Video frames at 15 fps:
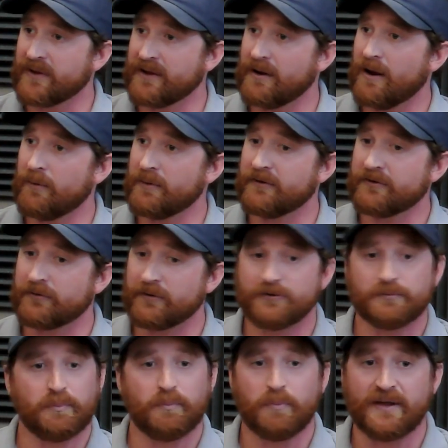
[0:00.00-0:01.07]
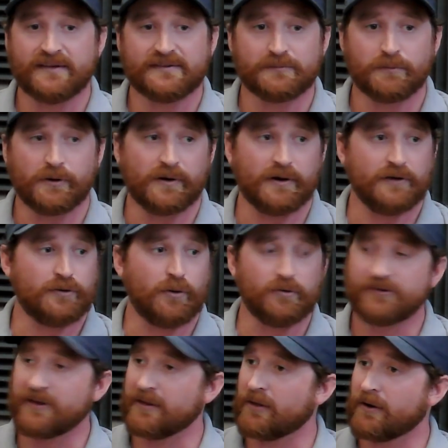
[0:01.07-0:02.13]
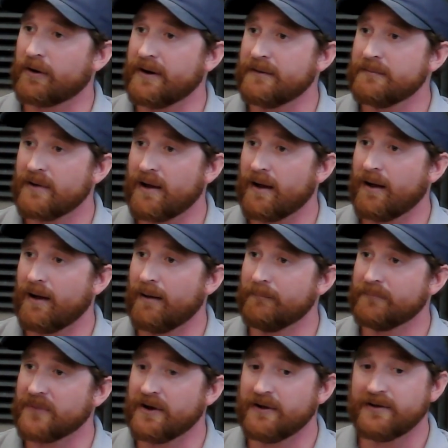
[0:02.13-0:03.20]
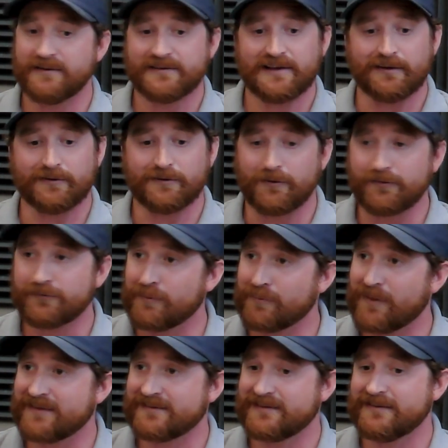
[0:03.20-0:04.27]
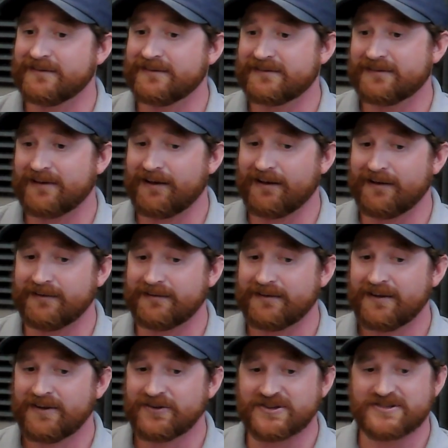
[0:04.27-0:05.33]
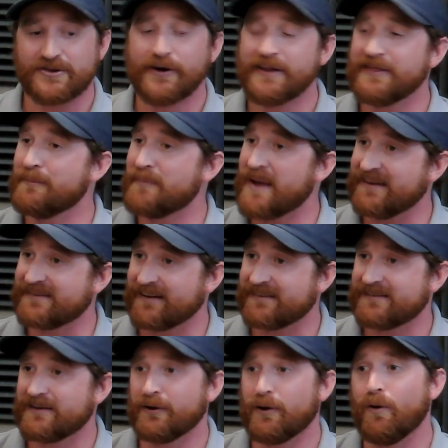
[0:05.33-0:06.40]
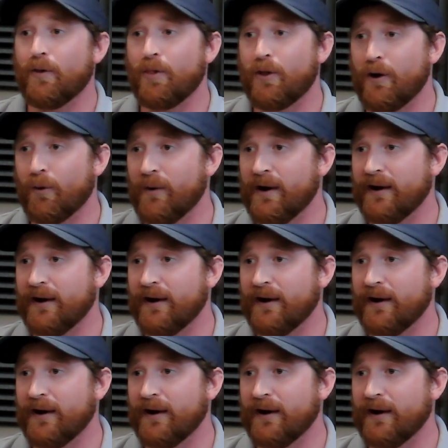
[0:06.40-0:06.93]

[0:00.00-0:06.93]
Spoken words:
There's places where adults can learn. You can take adult swim lessons, and just learning the basics can go a long way.